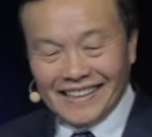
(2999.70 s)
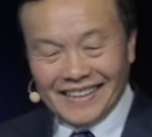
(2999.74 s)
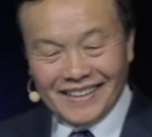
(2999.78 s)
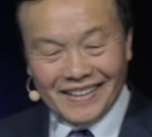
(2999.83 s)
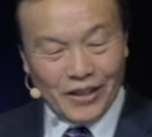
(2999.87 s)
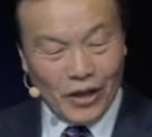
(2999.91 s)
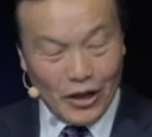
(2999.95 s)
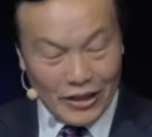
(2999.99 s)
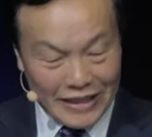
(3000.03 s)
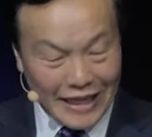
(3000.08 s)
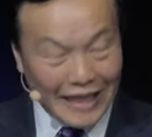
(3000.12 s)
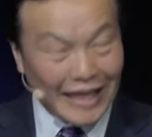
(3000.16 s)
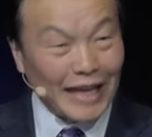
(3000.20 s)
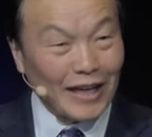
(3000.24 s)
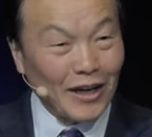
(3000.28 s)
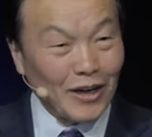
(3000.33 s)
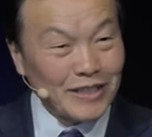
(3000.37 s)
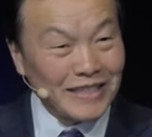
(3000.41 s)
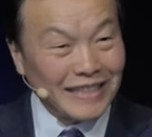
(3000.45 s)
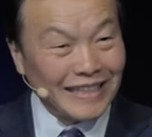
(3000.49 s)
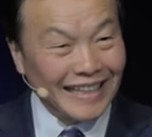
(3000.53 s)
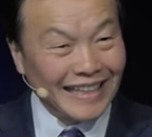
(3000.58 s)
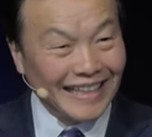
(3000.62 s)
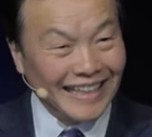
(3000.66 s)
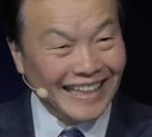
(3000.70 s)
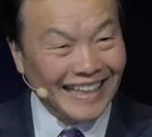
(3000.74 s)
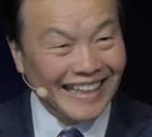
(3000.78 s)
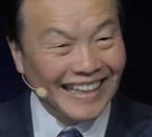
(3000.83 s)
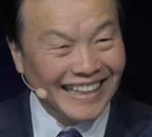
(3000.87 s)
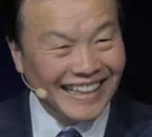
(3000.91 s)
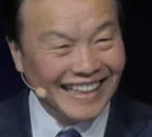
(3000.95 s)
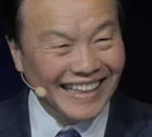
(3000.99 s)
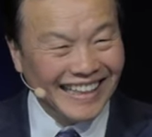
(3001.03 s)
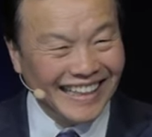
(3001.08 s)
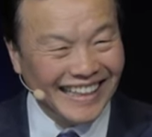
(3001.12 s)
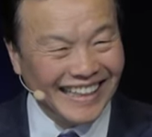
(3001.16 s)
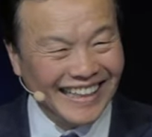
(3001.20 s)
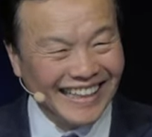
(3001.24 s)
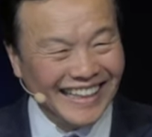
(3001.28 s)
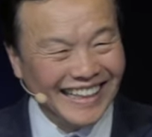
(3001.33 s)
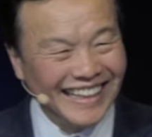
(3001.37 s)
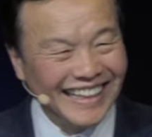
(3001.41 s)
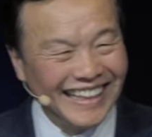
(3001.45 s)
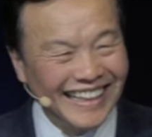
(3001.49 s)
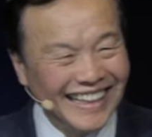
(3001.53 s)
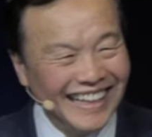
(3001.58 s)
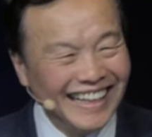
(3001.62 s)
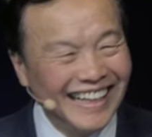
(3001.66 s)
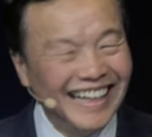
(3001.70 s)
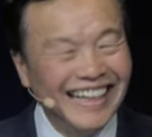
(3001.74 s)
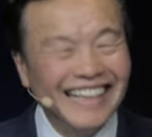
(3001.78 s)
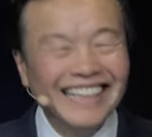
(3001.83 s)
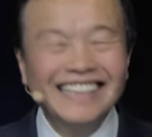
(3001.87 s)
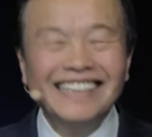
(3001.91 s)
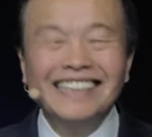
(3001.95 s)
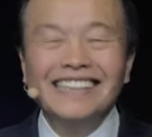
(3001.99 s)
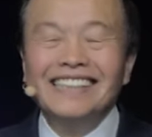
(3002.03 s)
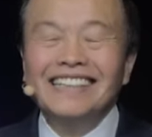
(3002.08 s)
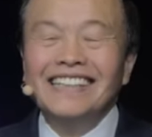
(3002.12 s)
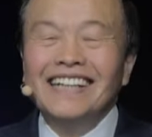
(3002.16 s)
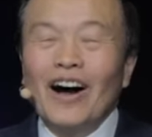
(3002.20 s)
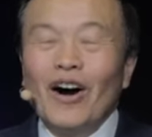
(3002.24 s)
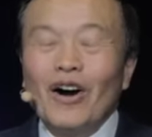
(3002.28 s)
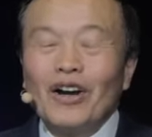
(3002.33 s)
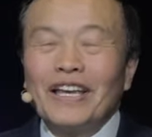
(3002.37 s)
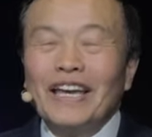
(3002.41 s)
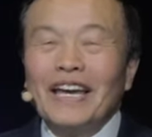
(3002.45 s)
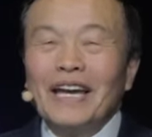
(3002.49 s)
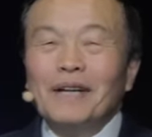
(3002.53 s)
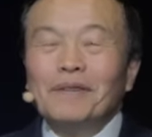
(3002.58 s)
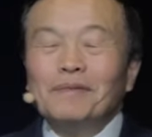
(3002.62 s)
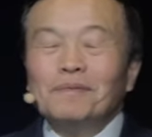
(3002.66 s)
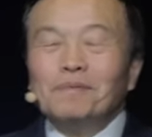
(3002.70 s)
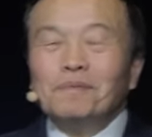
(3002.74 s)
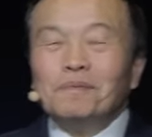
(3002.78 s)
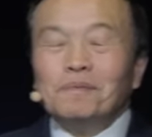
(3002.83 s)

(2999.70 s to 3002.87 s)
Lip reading: Because I cannot see here. Okay.